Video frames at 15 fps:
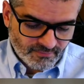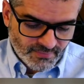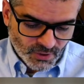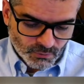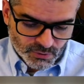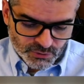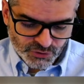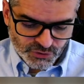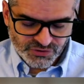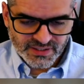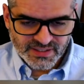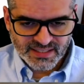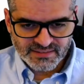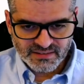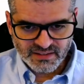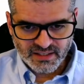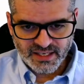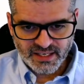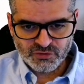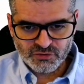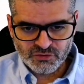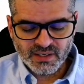We will see that in the
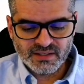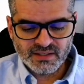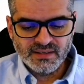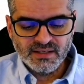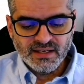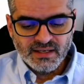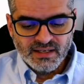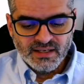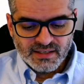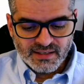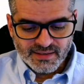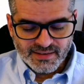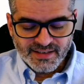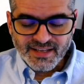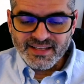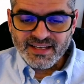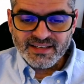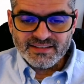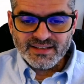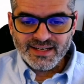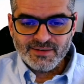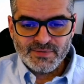next part.
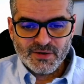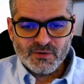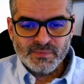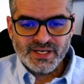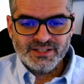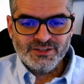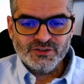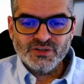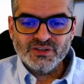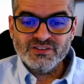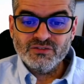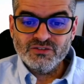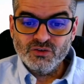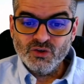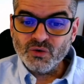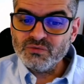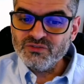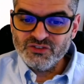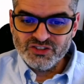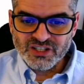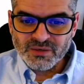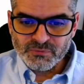Again, I recommend you don't
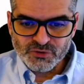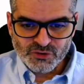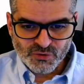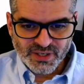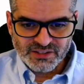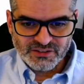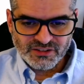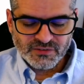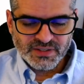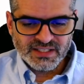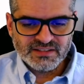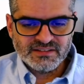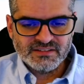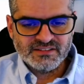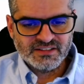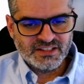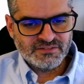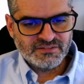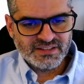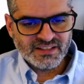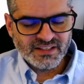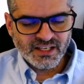jump straight to it. Give
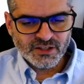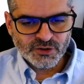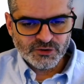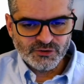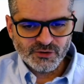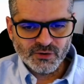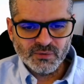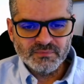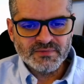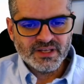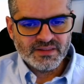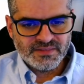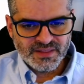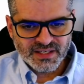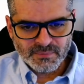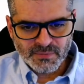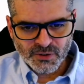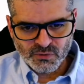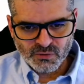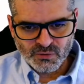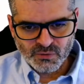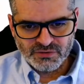it a day or two. Think
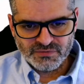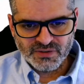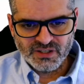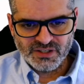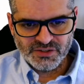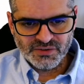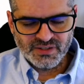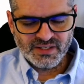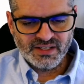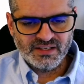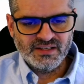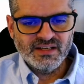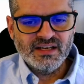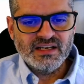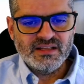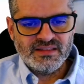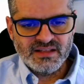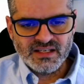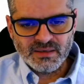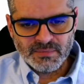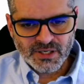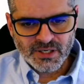about what you've heard today.
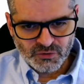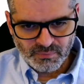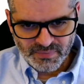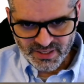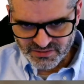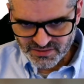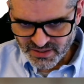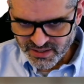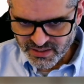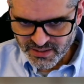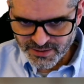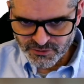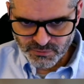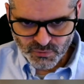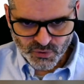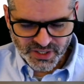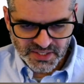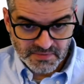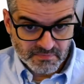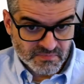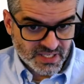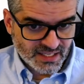Think about panpsychism, what
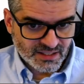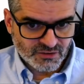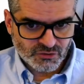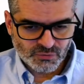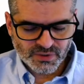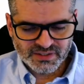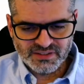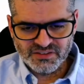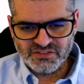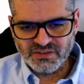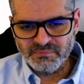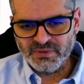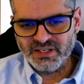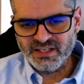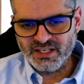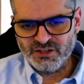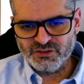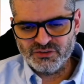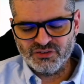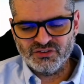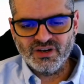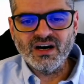it means, what its
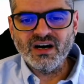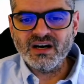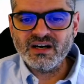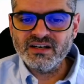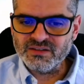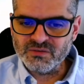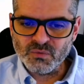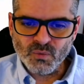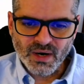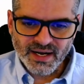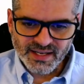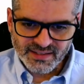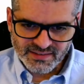implications are, and why it